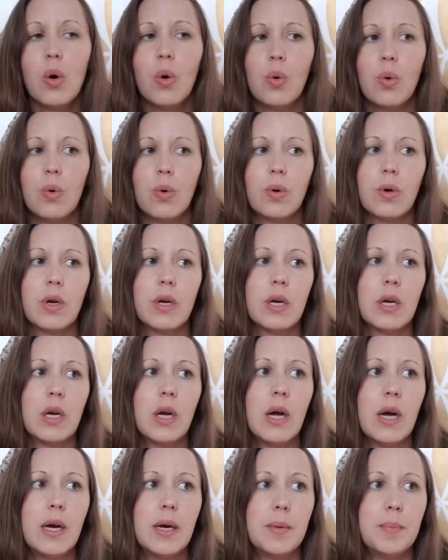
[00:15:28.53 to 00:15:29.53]
or
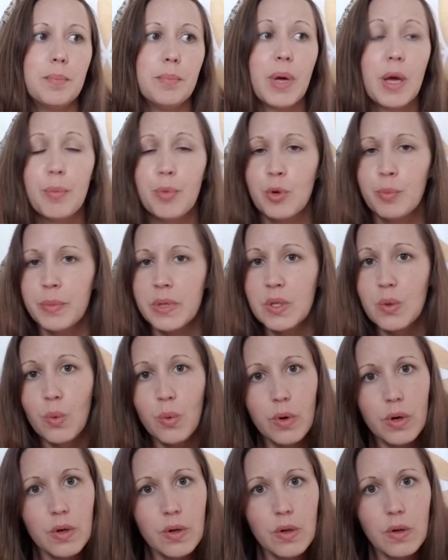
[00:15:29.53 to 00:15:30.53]
um, peppermint
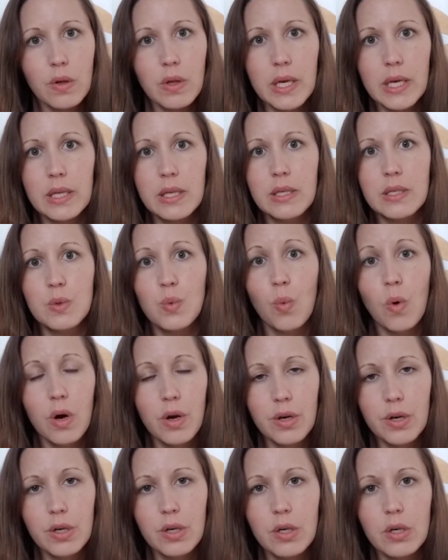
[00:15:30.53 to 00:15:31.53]
oil and
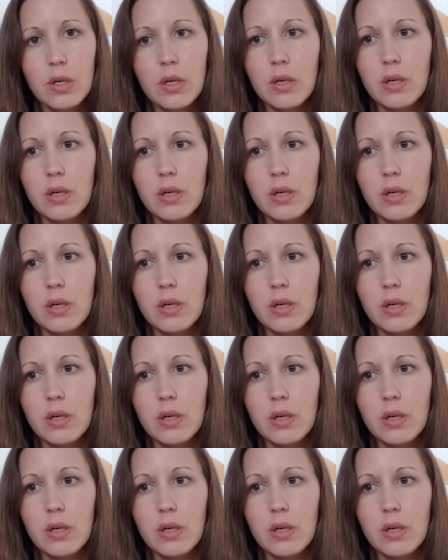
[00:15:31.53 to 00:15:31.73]
water